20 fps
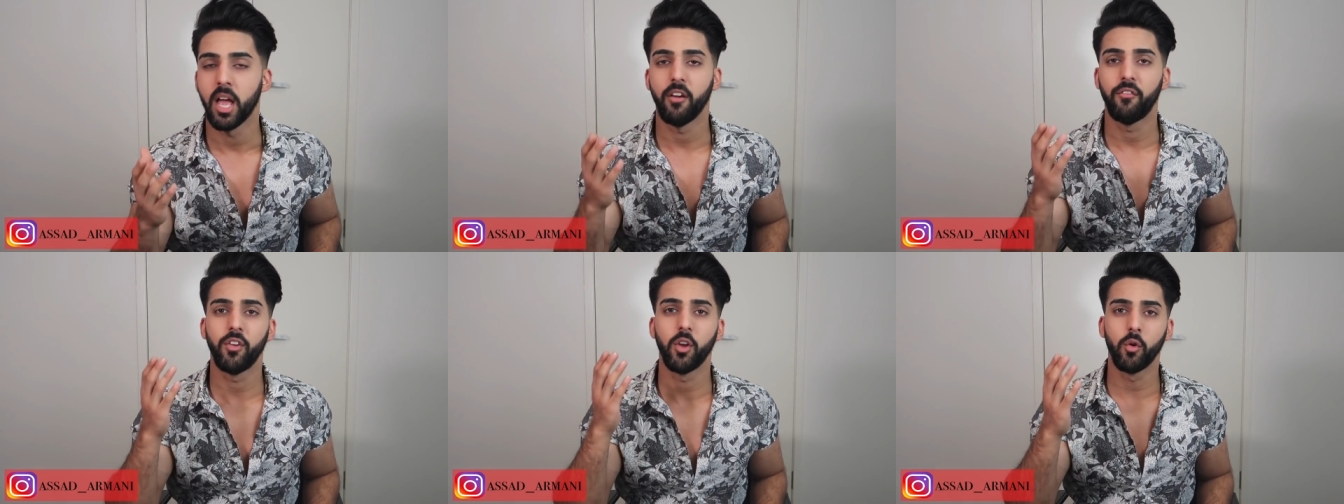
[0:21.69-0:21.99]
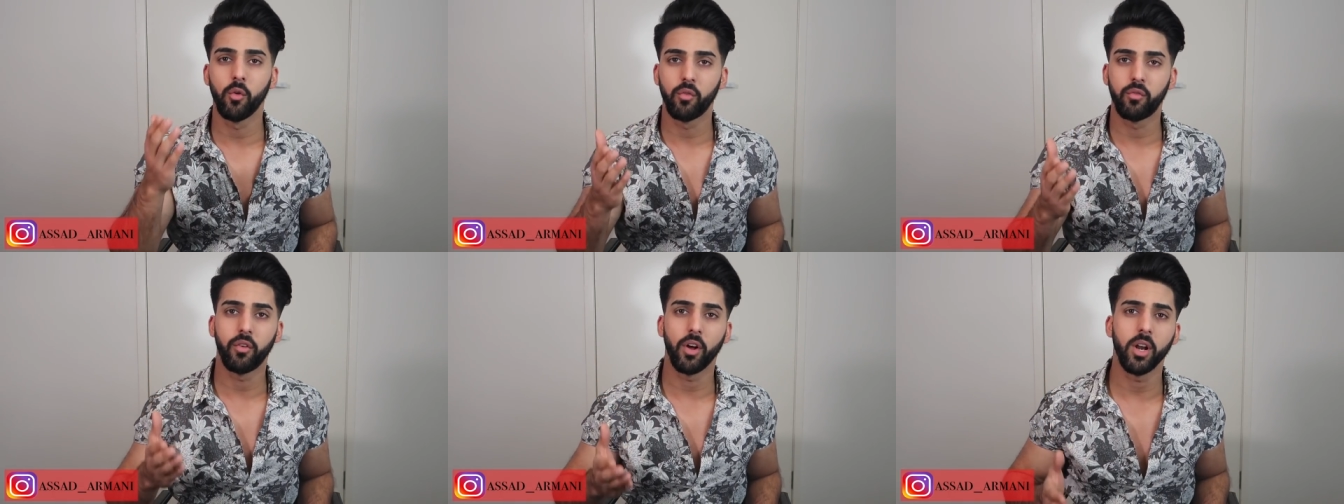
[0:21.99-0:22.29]
If
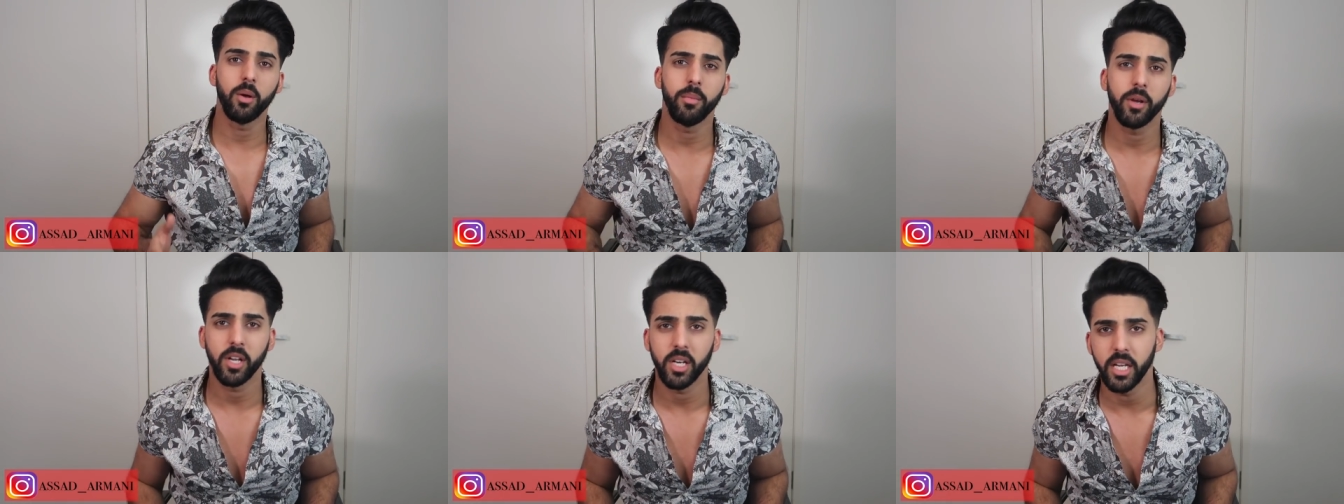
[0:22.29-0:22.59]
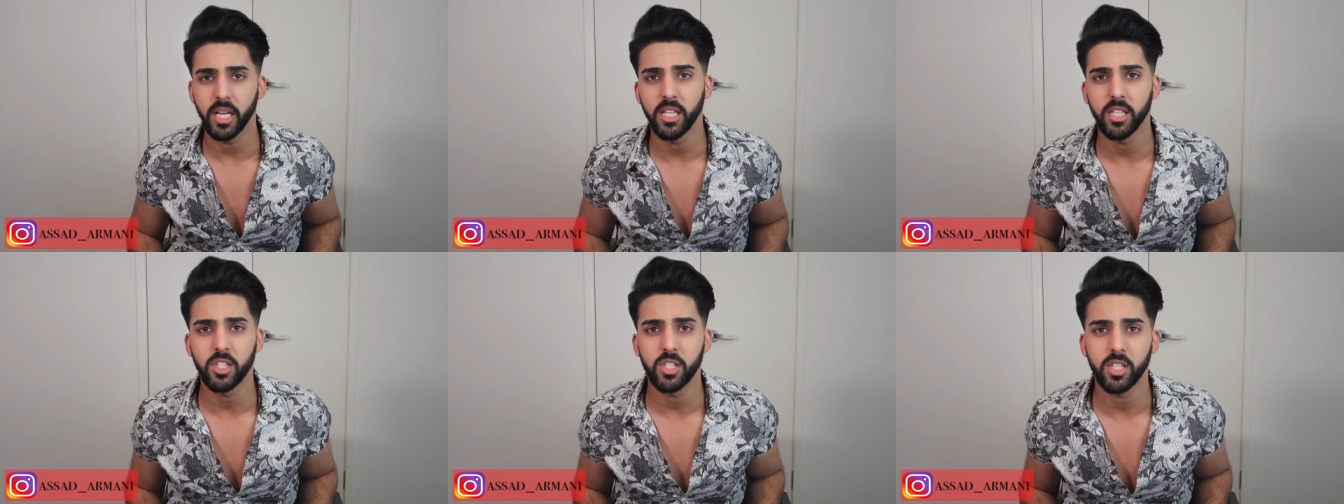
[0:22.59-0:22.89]
you follow me
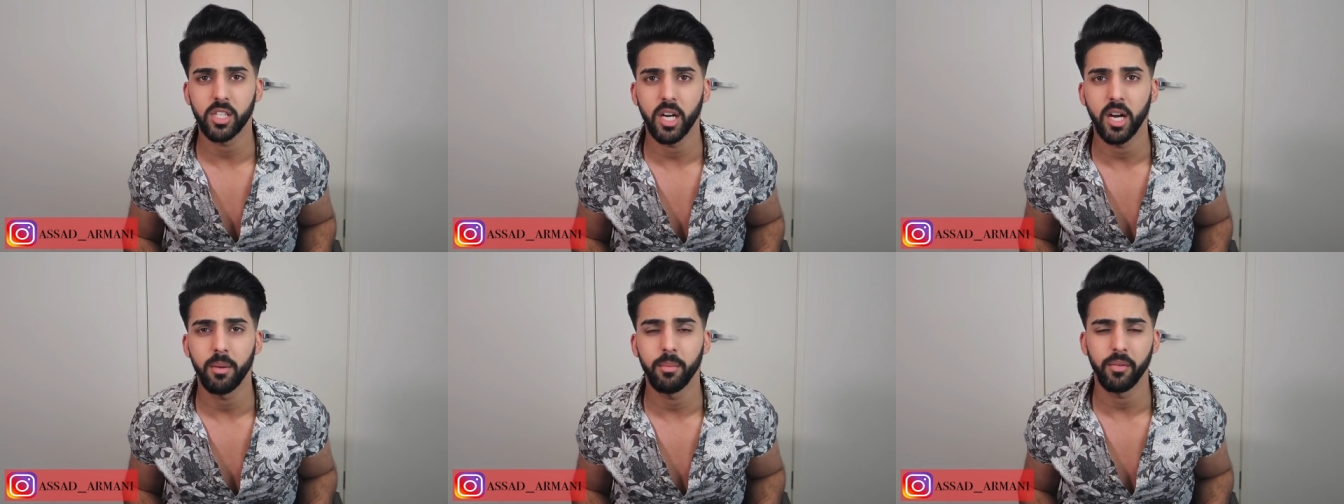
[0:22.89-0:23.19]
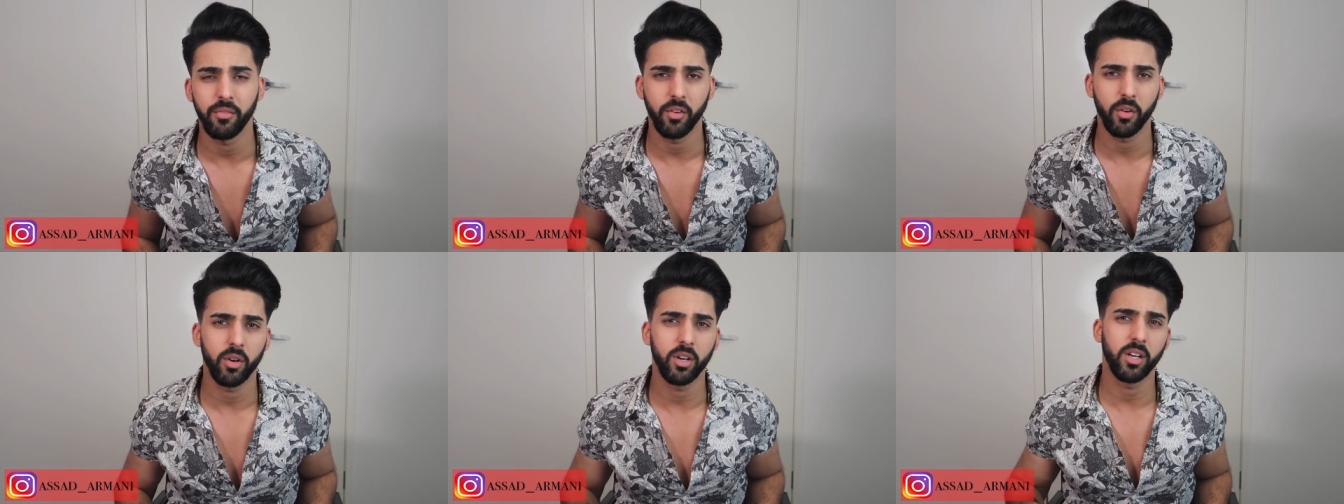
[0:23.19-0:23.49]
on
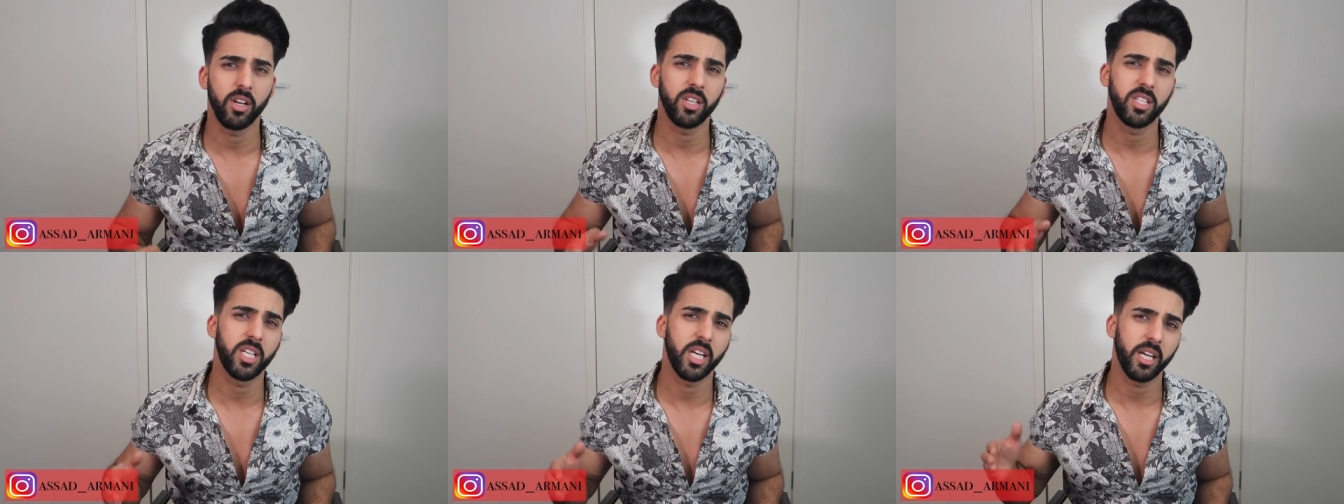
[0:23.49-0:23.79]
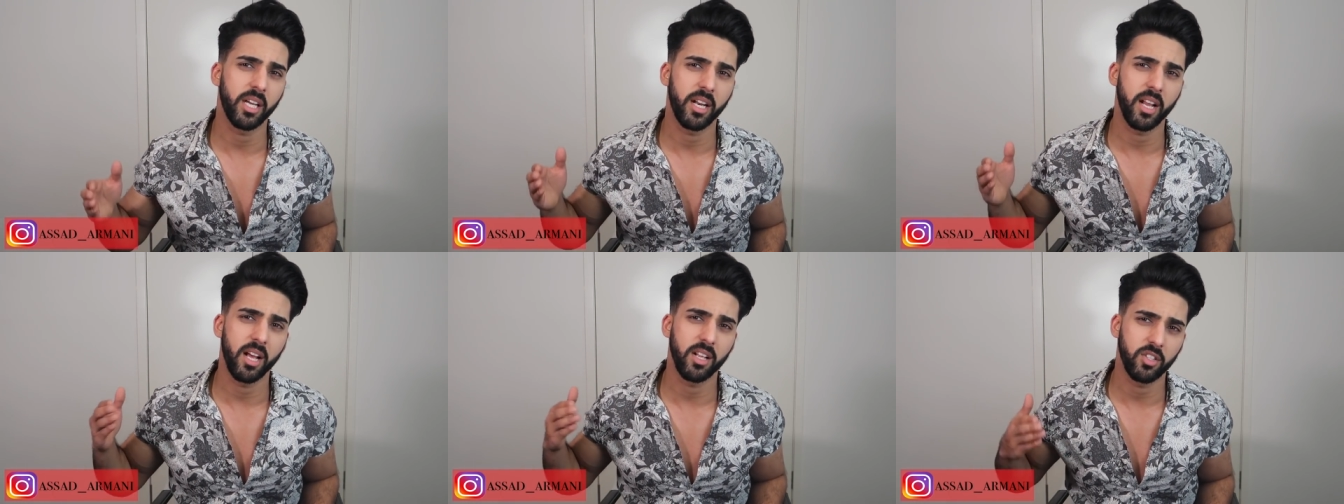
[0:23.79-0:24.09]
Instagram, if you want to go
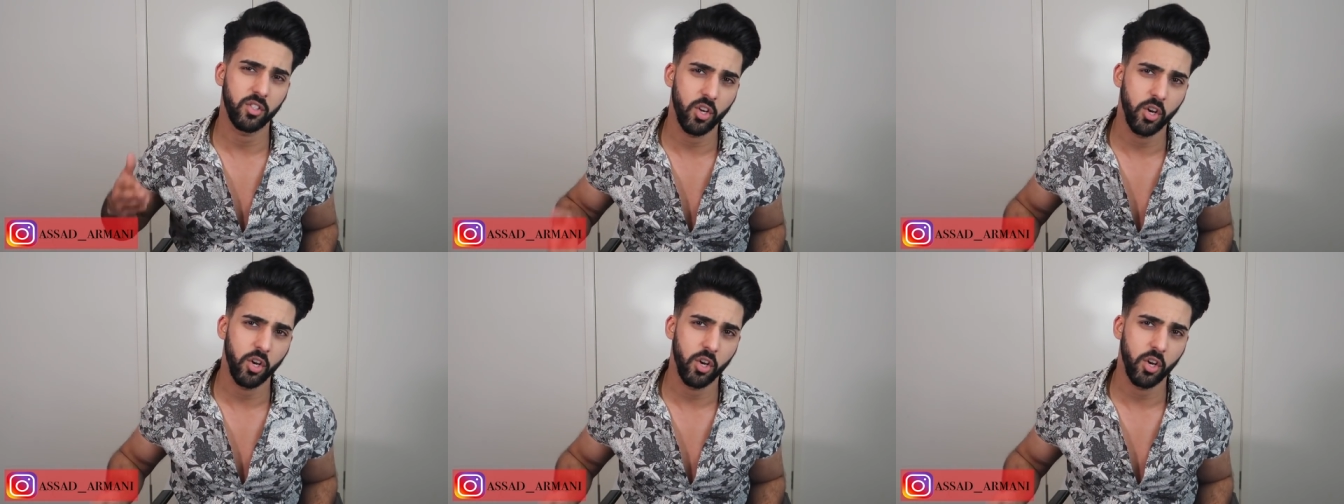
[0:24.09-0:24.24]
check it out,